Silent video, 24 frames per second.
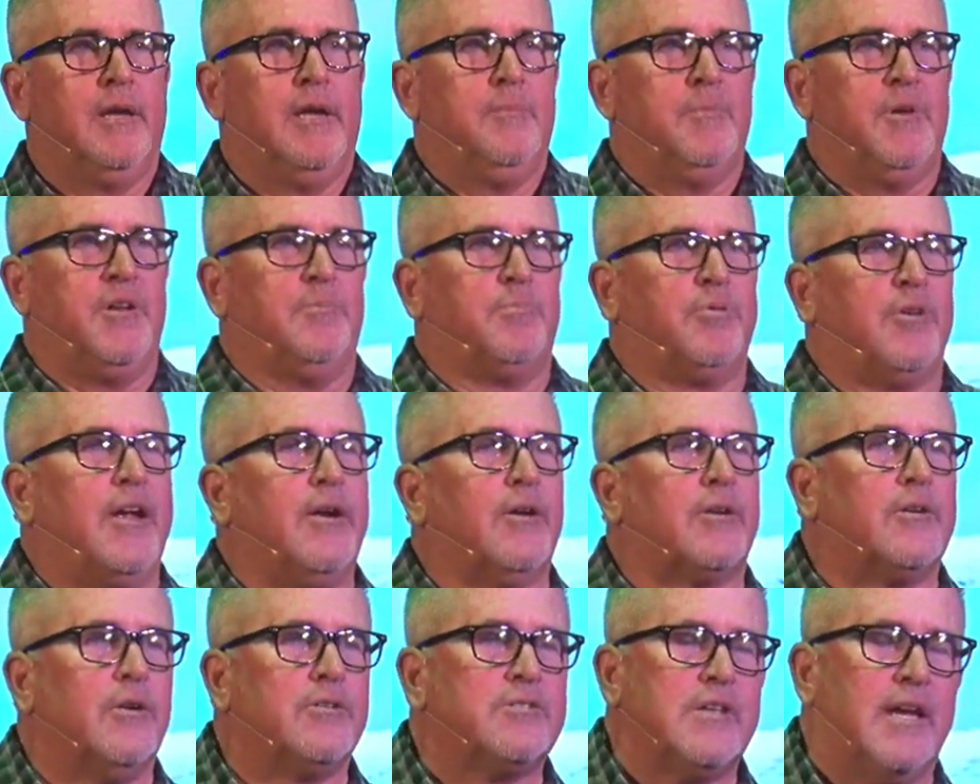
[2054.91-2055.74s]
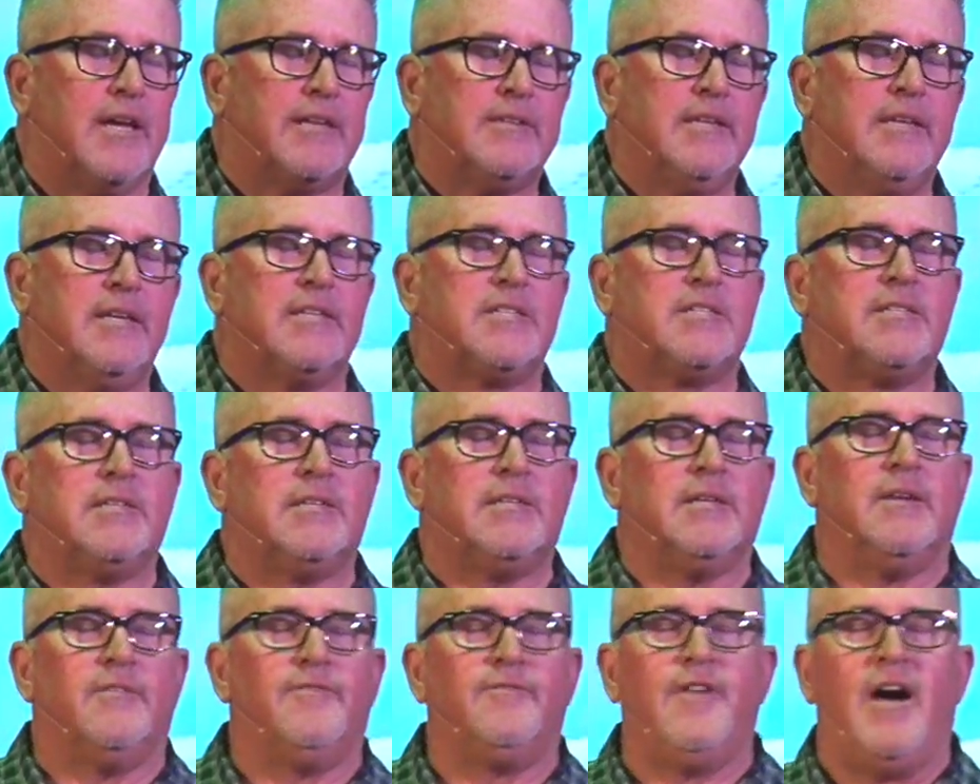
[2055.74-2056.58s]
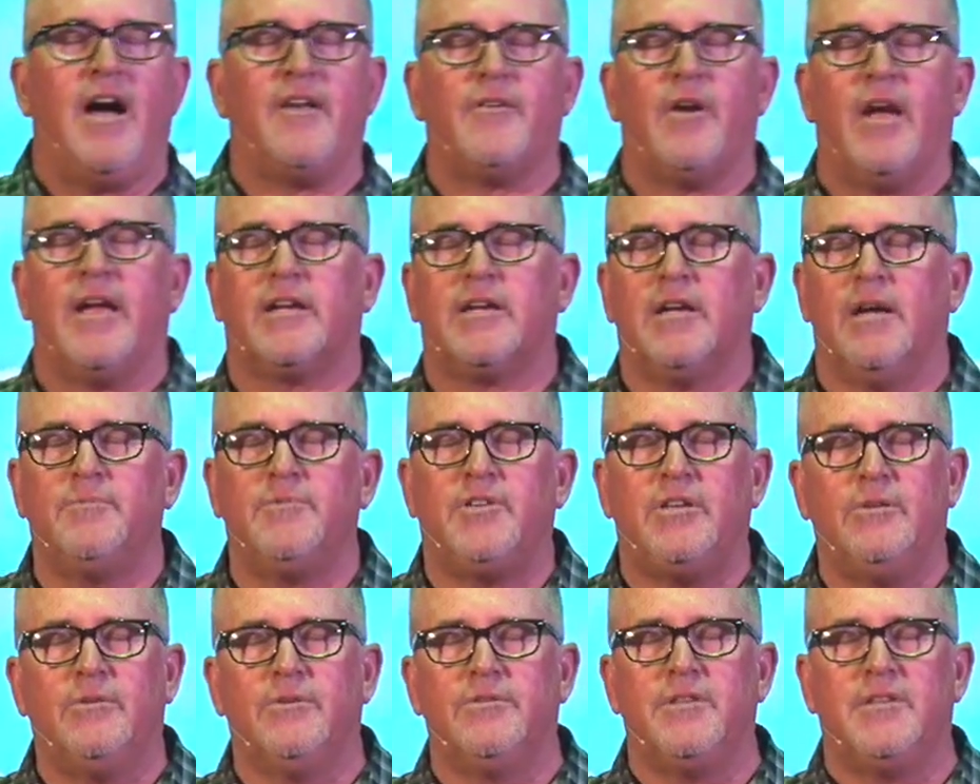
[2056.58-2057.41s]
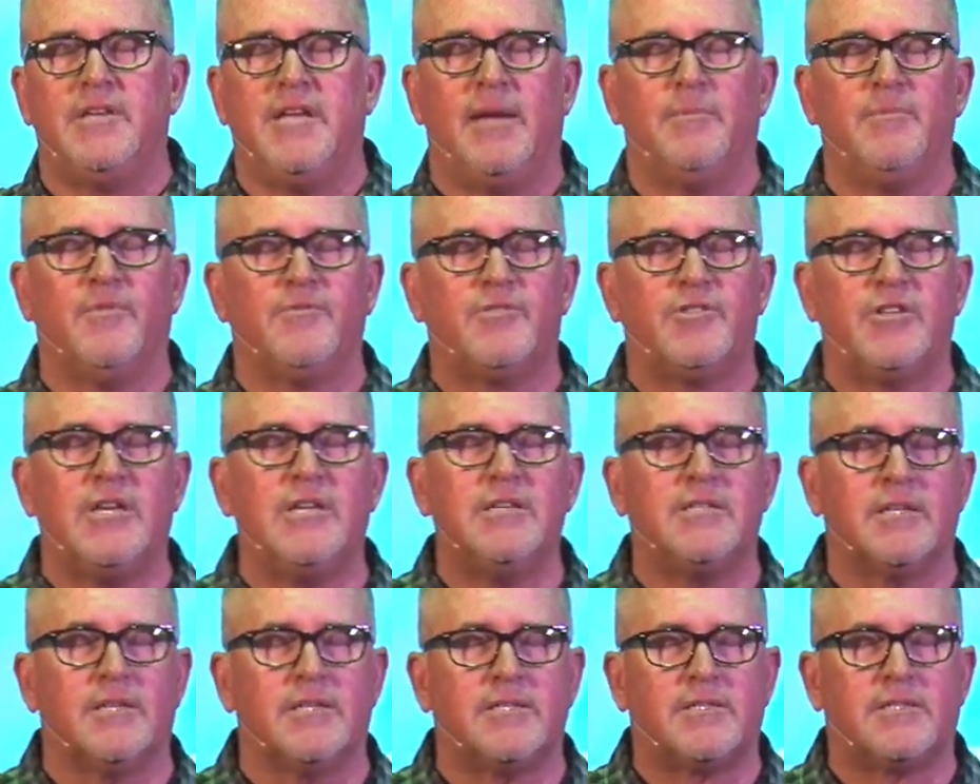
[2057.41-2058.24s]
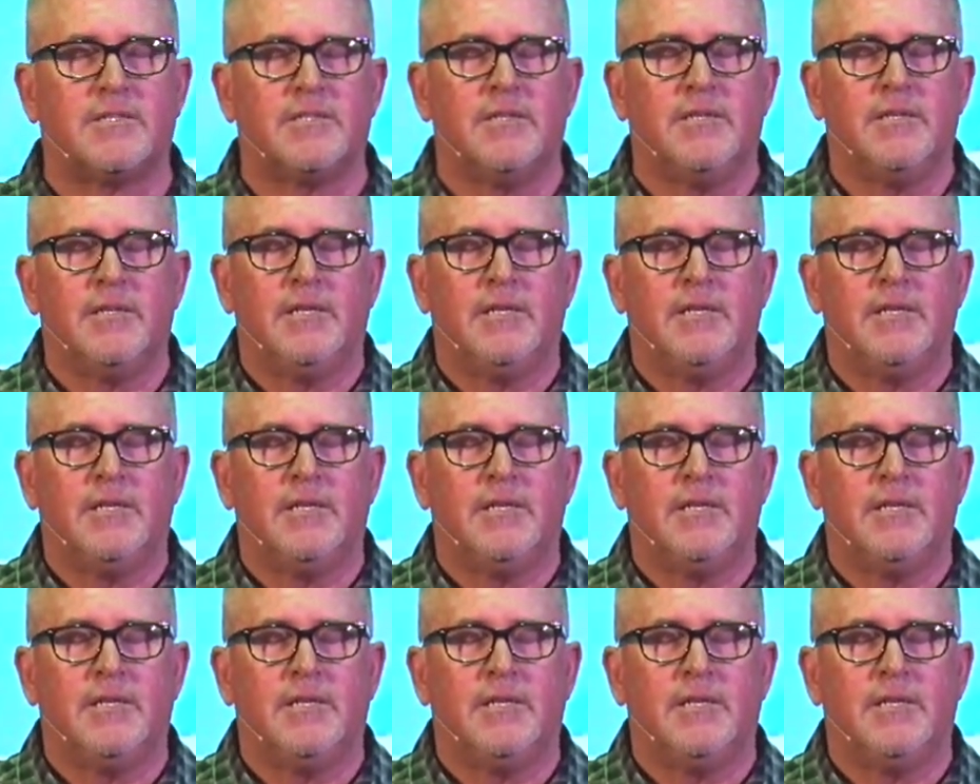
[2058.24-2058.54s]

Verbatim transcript: But the prayer goes like this Father, I come to you in the name of Jesus,